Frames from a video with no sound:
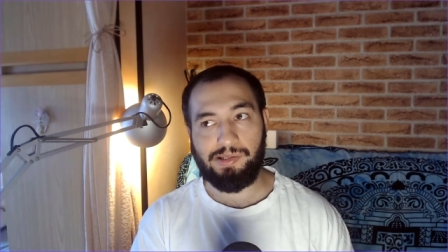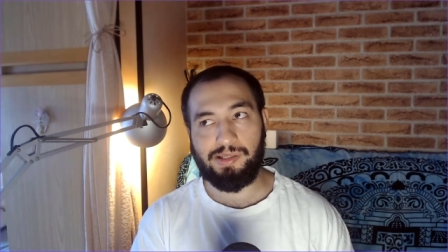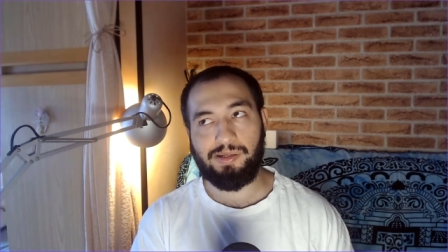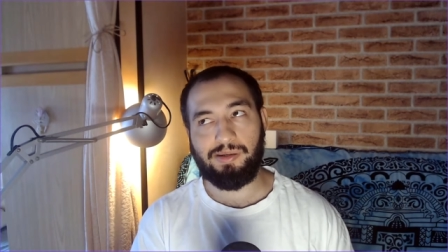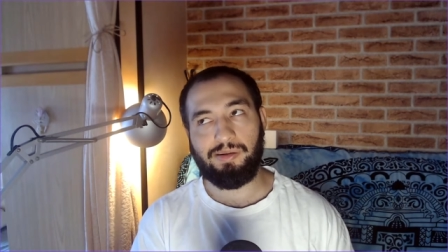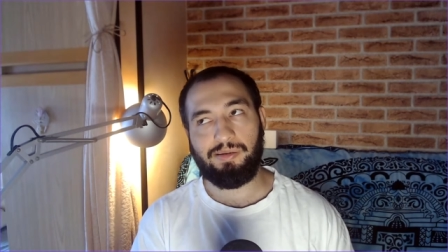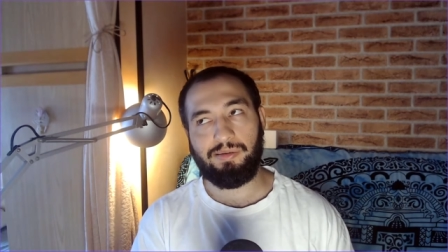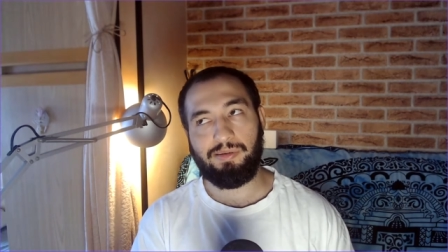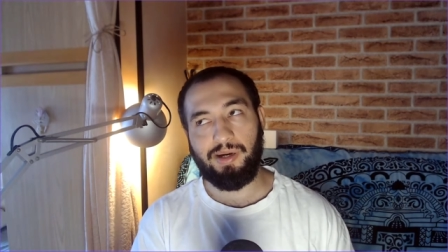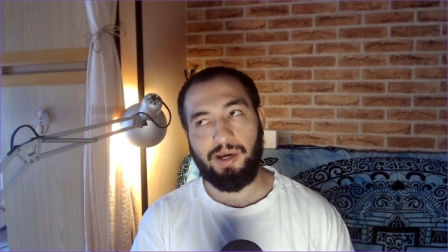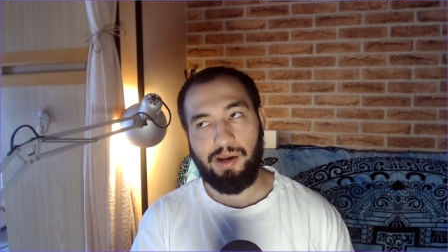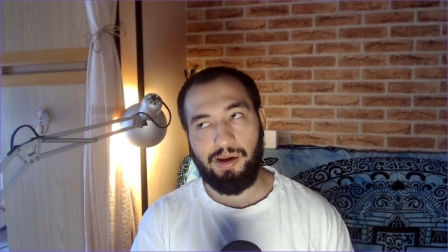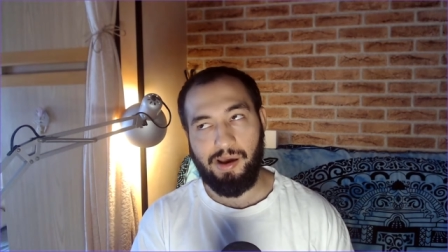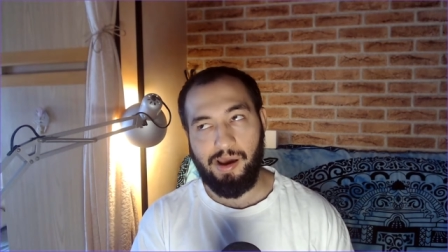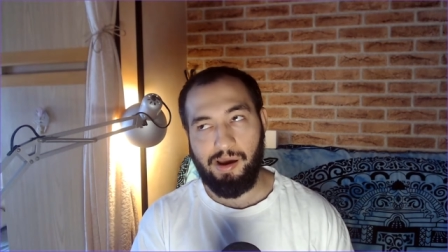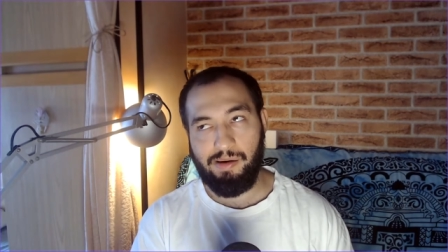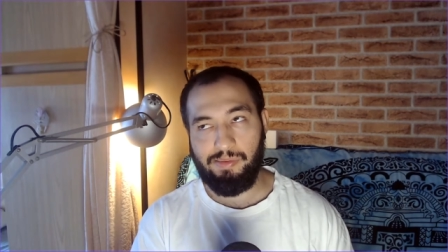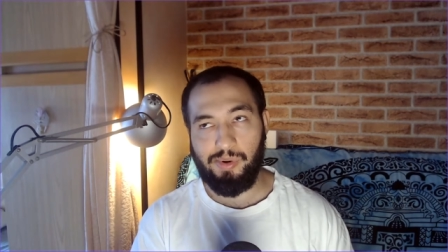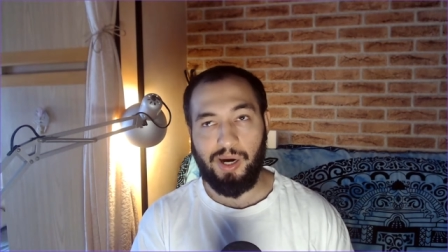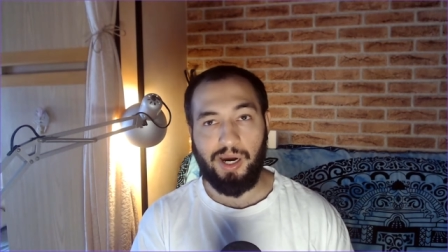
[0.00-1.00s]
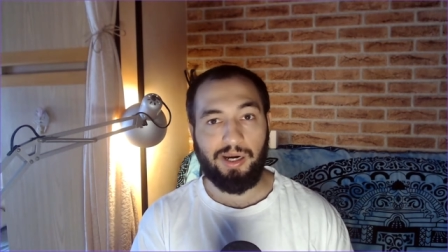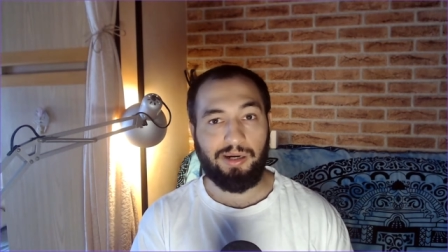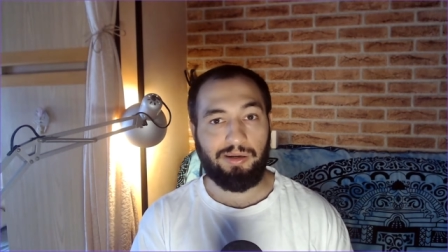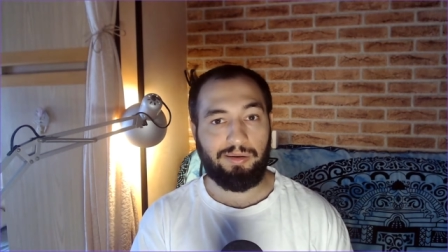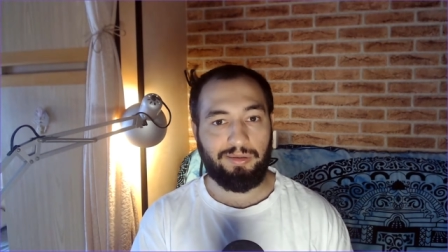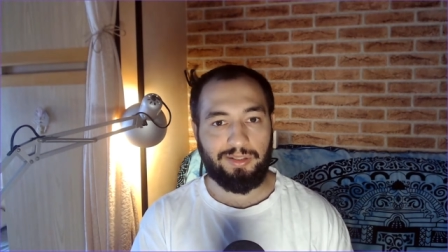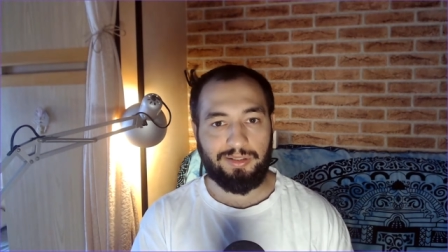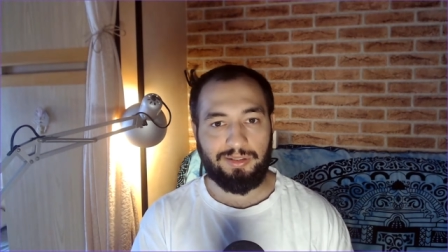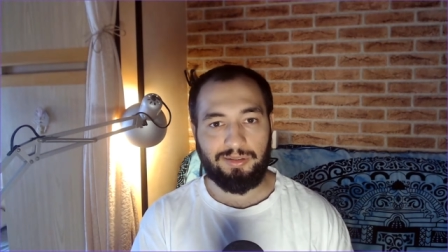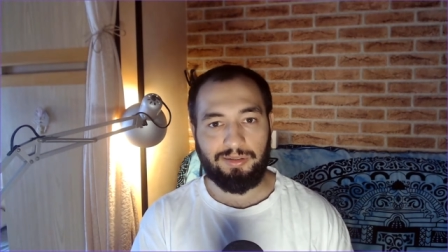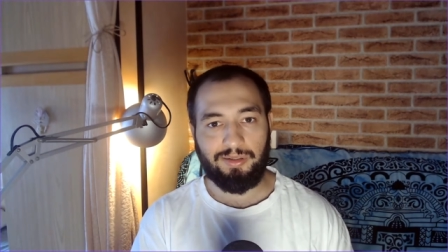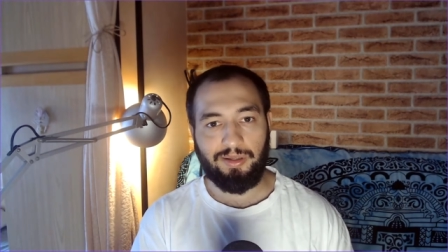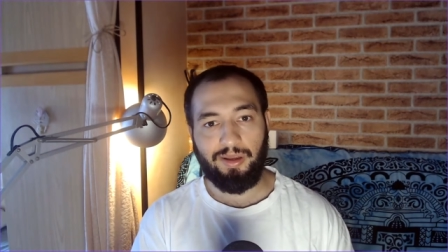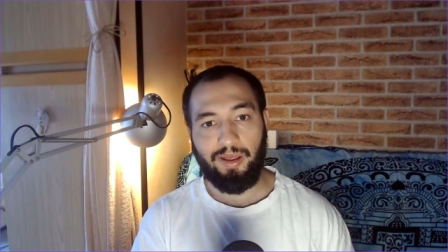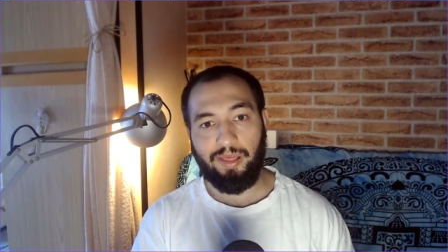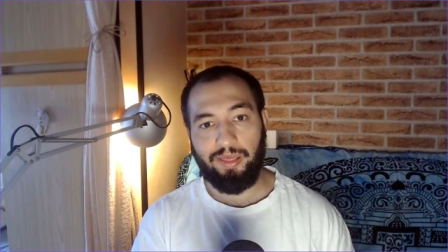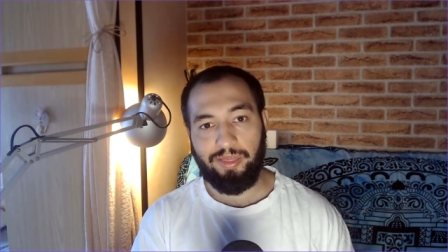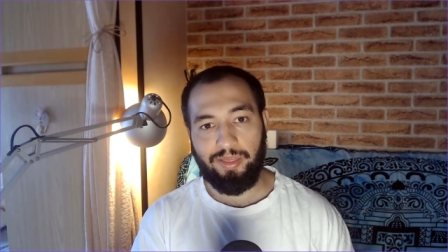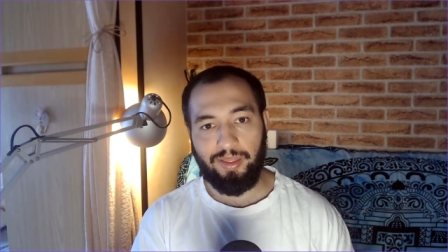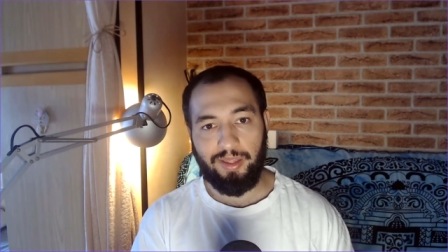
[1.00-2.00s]
coronavirus
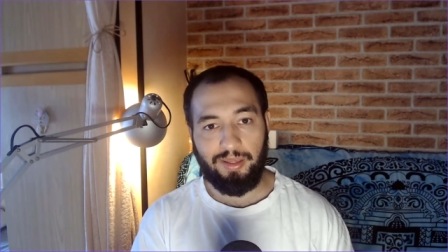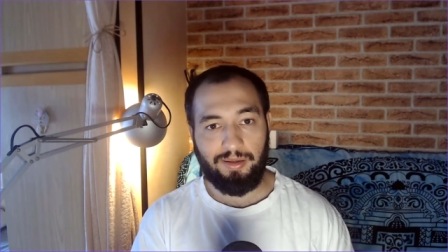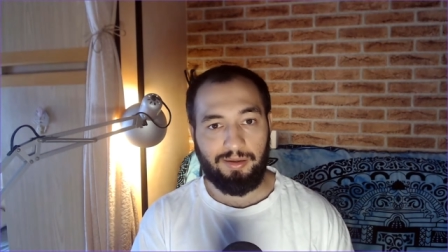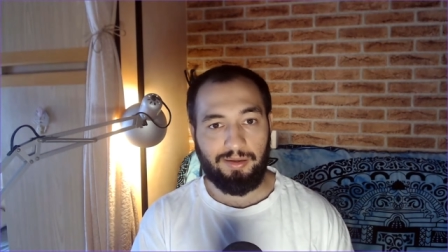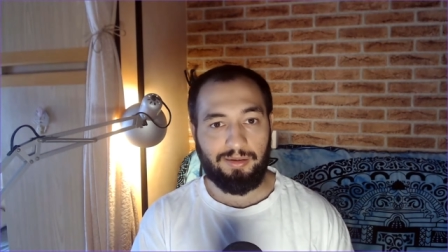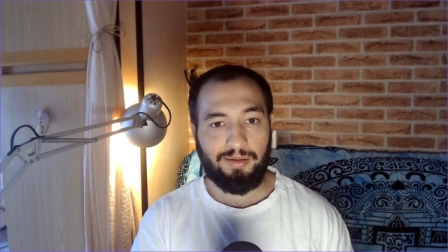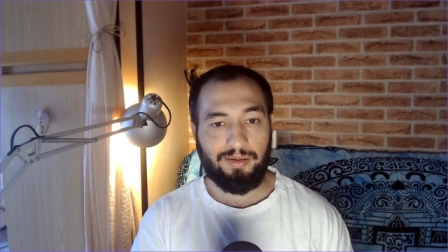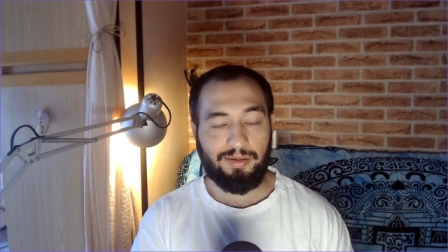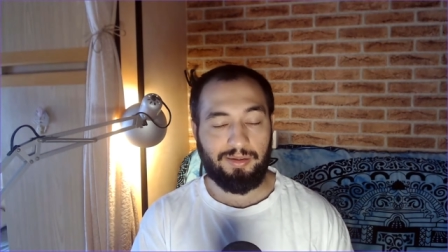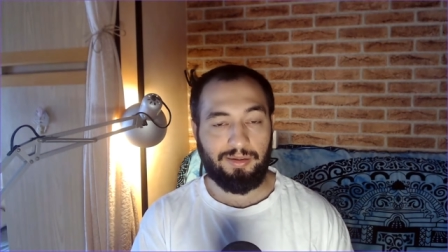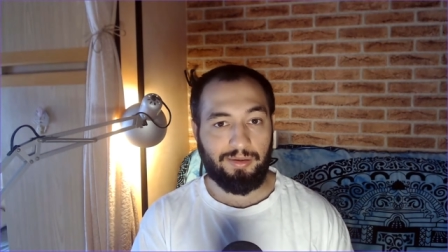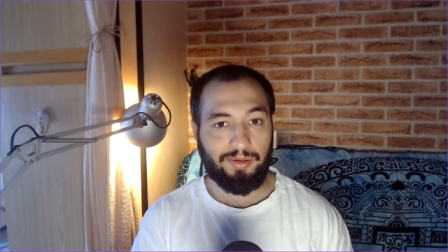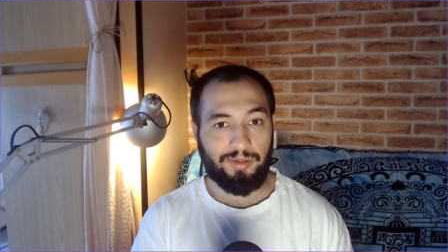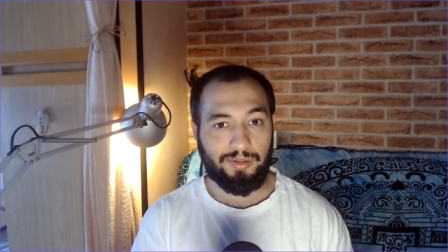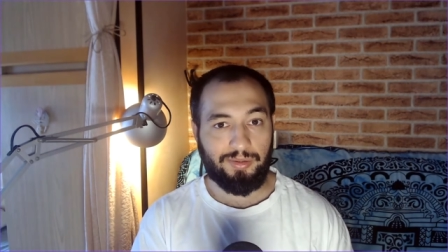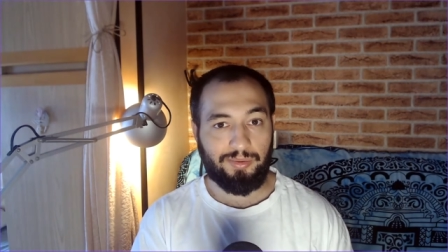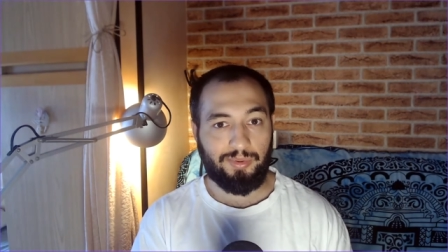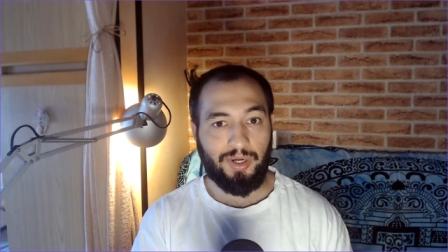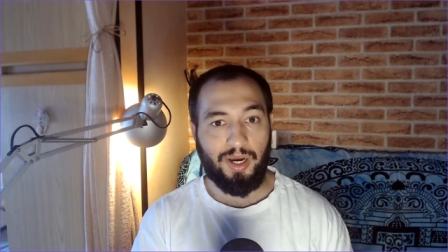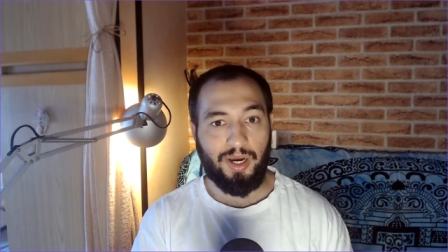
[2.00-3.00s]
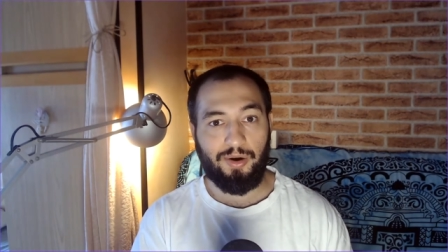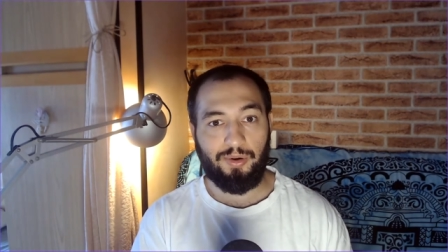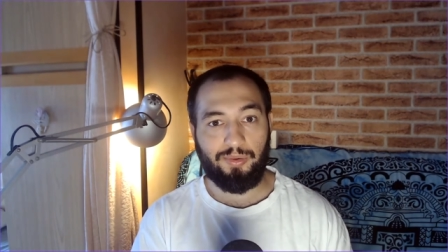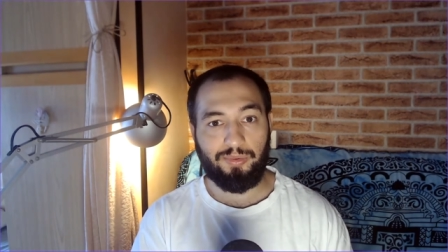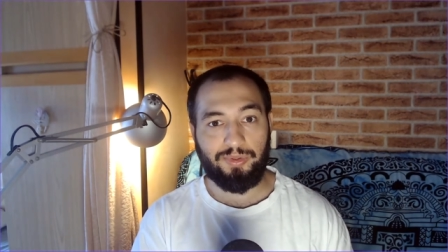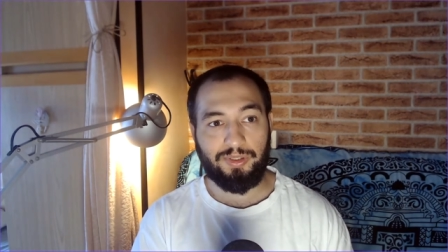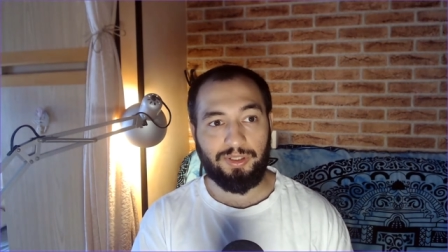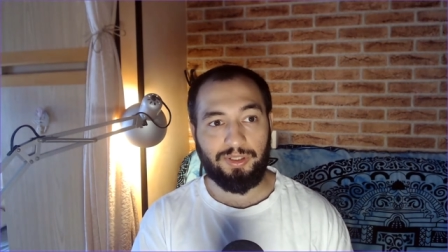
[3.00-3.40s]
thing going around